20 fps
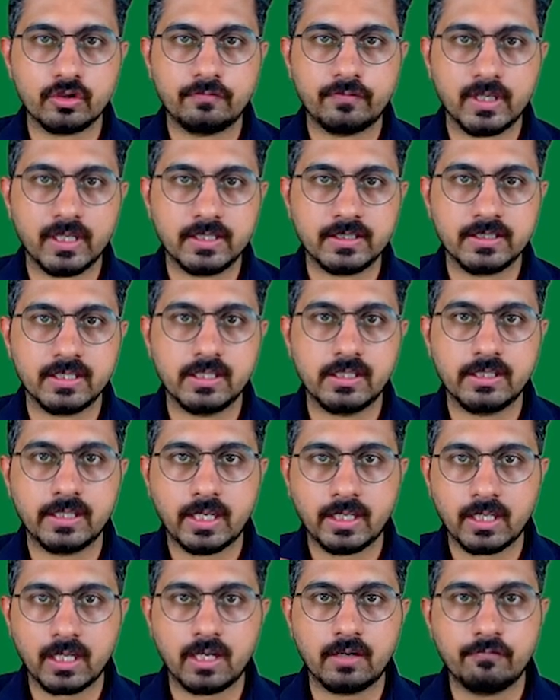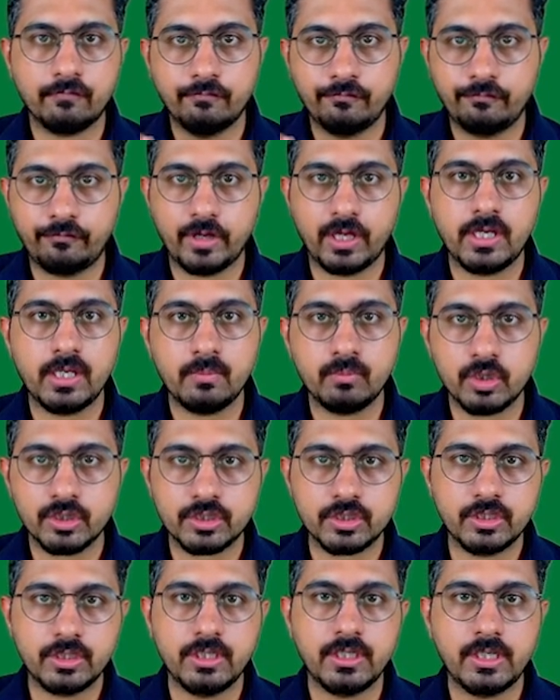Excel that are very much
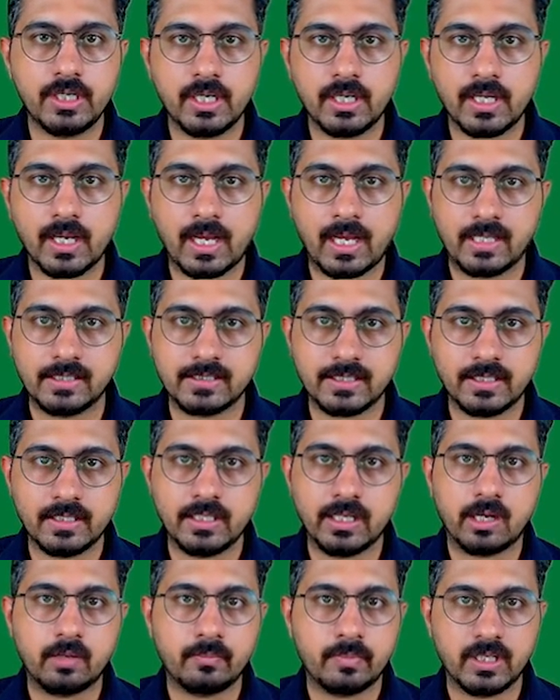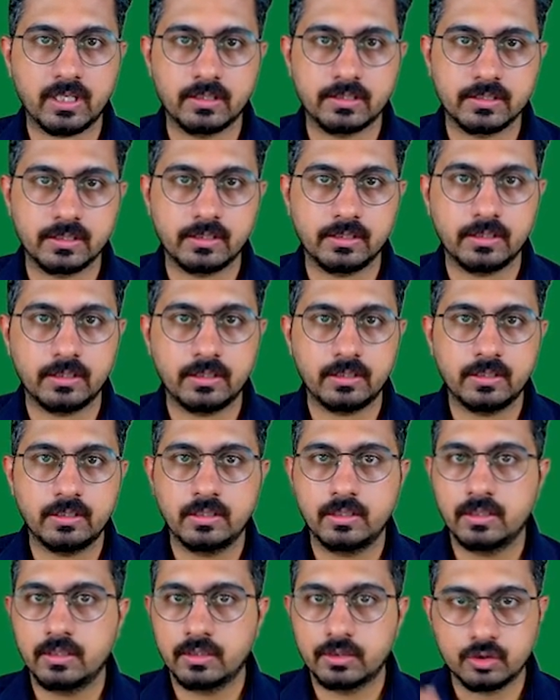needed as an ERP consultant.
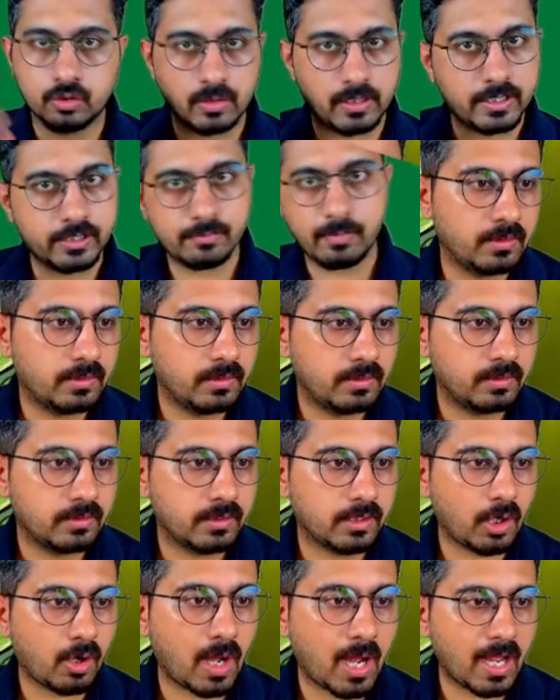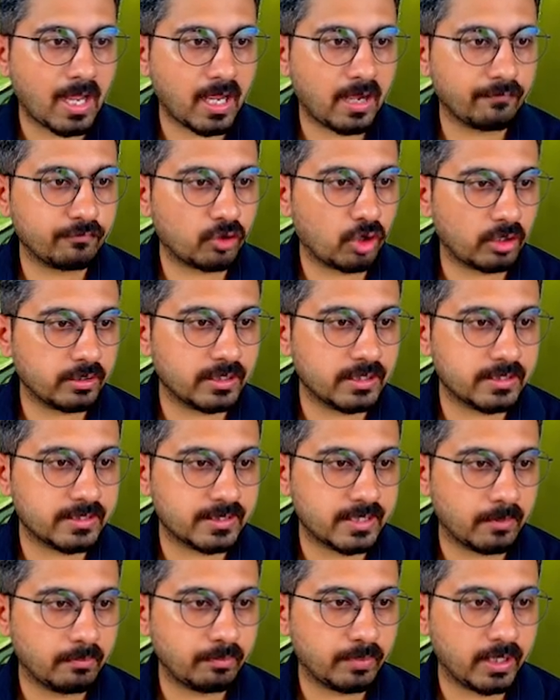So let's begin. Now I have got this
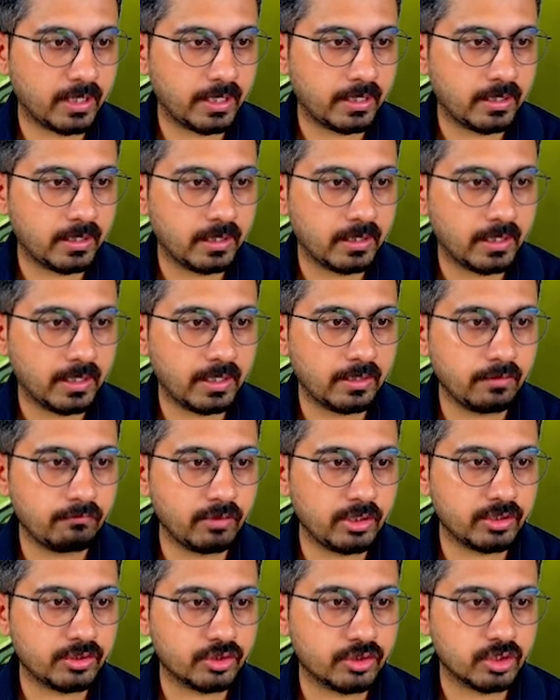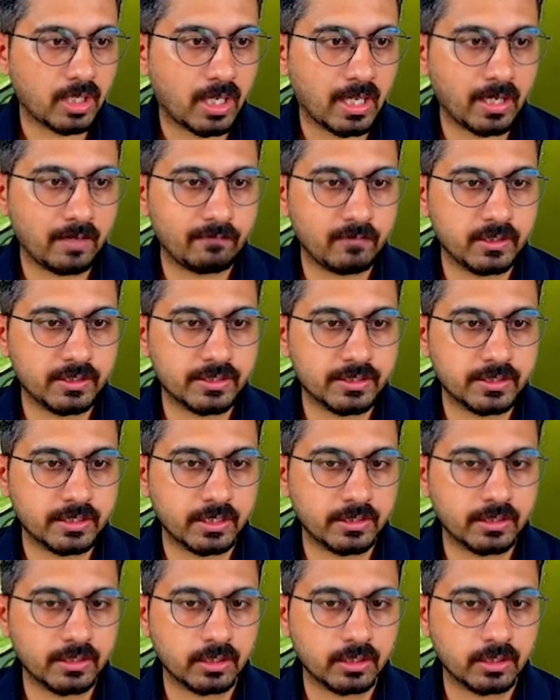template in which I have listed the